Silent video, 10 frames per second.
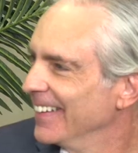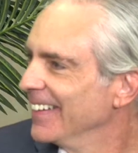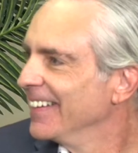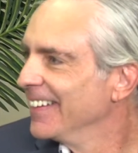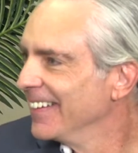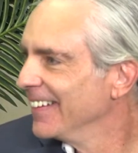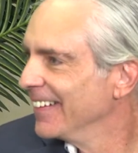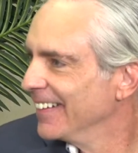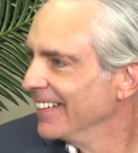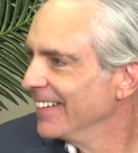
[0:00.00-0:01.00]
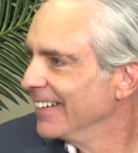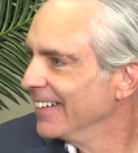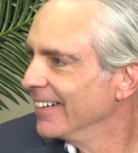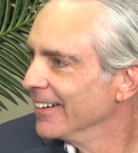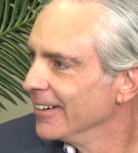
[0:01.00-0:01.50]
gonna whip out his
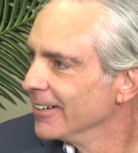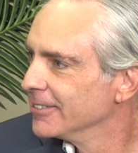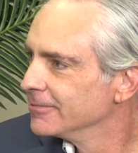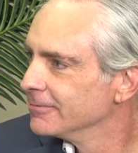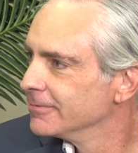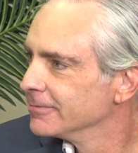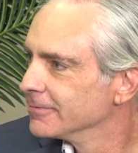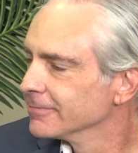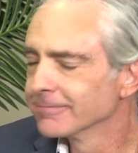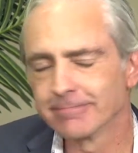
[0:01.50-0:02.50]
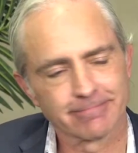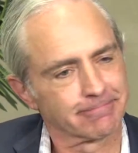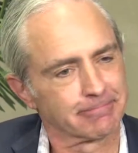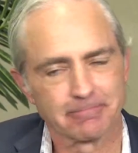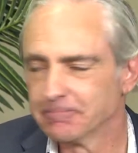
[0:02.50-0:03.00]
guitar and just go jamming.
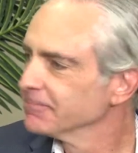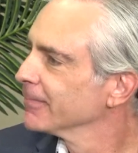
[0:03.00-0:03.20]
I love it.